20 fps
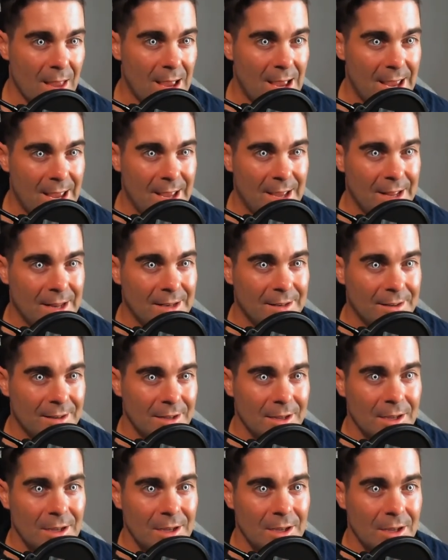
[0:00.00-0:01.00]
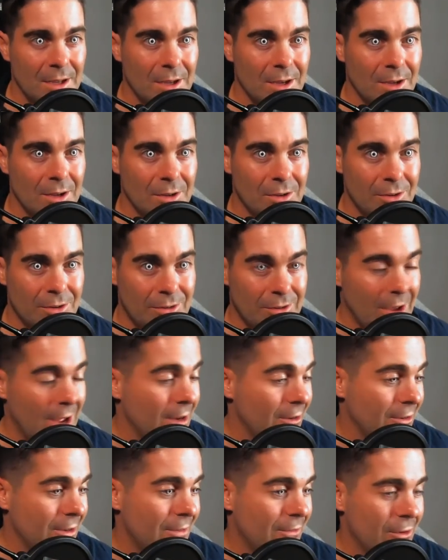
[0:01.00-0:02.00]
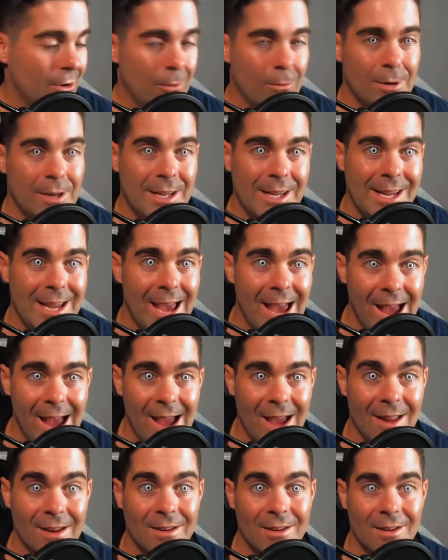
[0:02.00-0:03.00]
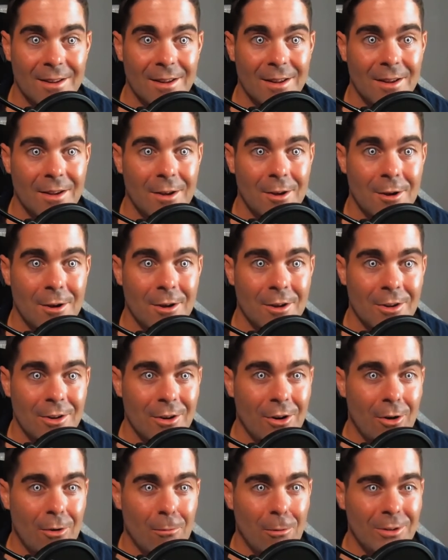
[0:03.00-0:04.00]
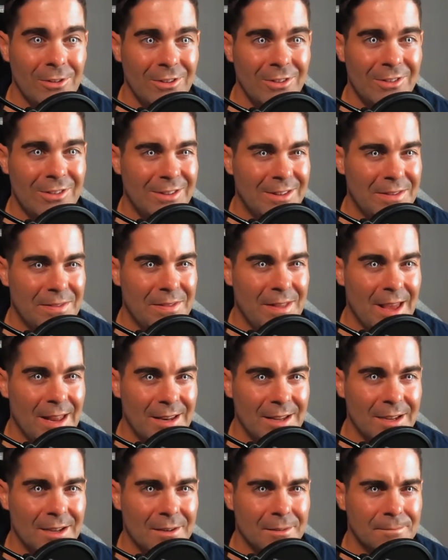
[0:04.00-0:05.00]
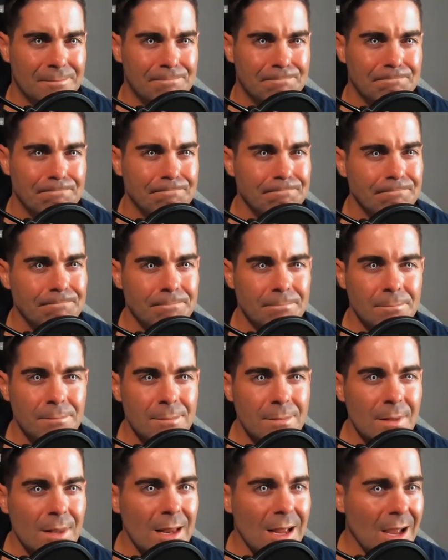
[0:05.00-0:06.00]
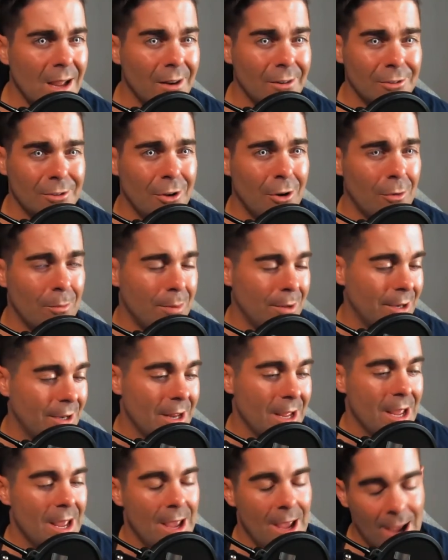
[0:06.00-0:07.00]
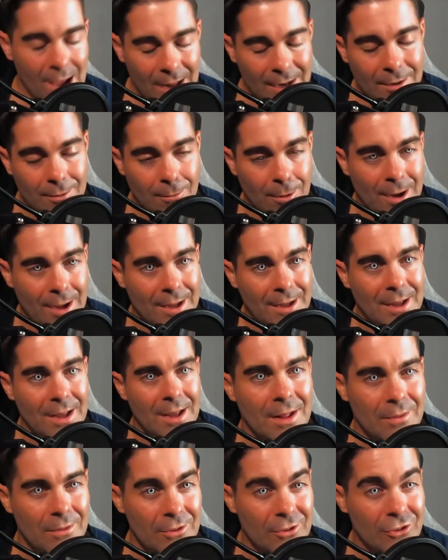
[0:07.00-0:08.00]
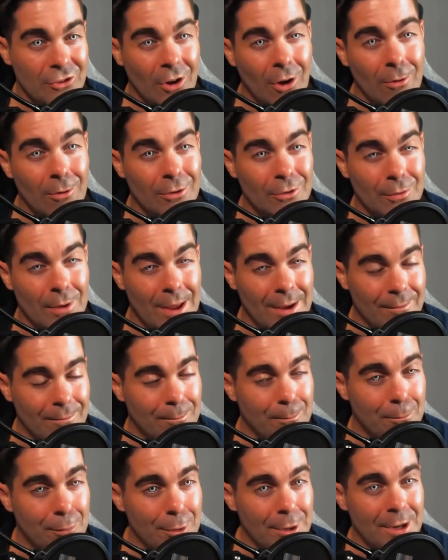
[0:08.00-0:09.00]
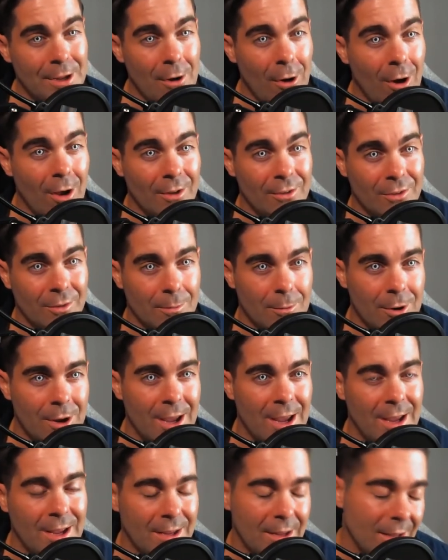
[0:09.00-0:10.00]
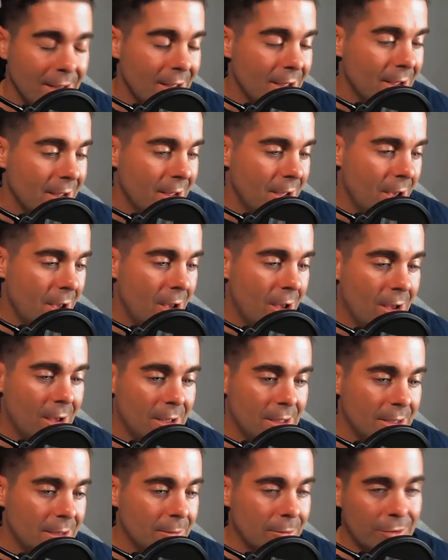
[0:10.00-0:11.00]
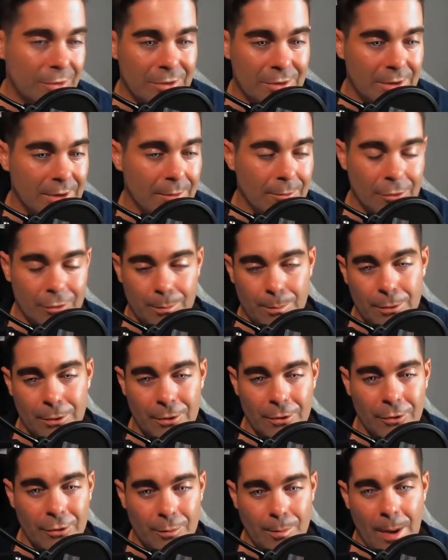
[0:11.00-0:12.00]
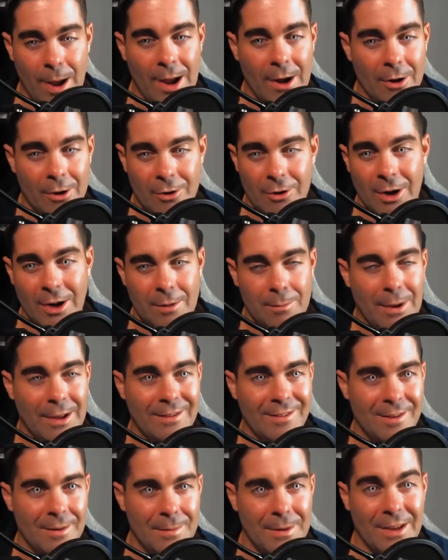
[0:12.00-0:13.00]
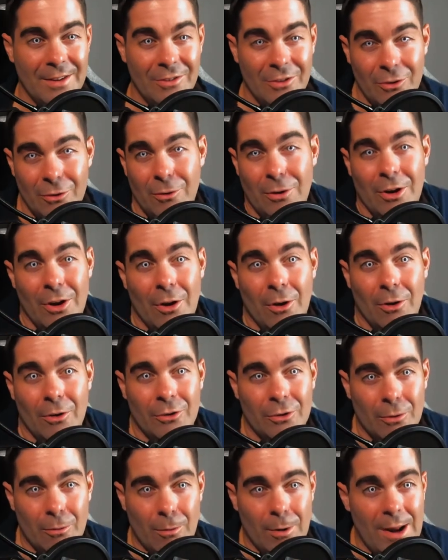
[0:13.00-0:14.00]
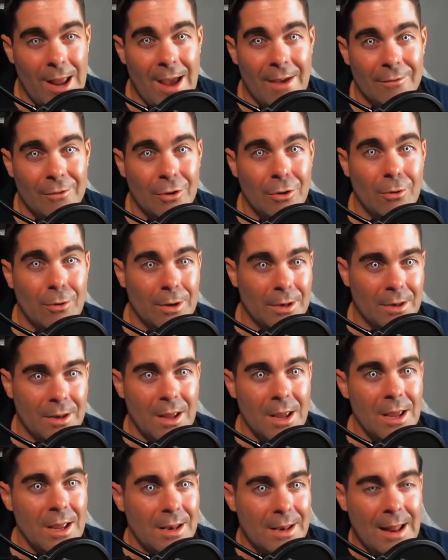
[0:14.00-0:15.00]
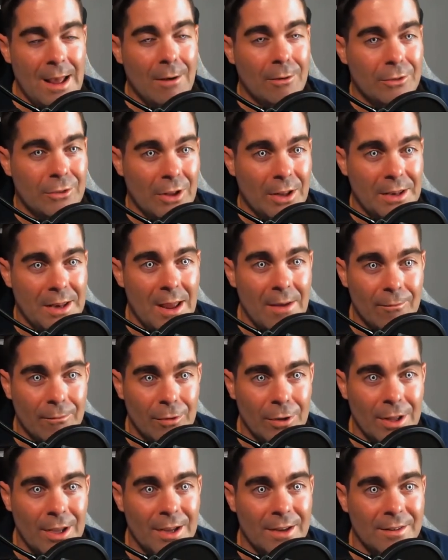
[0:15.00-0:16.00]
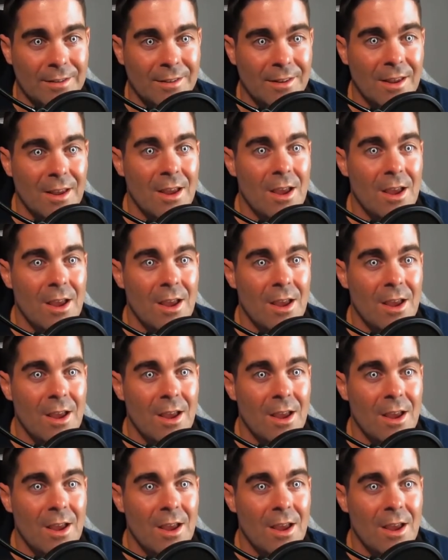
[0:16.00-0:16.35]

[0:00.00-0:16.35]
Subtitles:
And I don't even know what he had. You know, it wasn't synthetic. I don't know, but anyway, the show is like pretty awesome, okay? It was produced by or created by CBS Studios or what have you, and now it's on Netflix.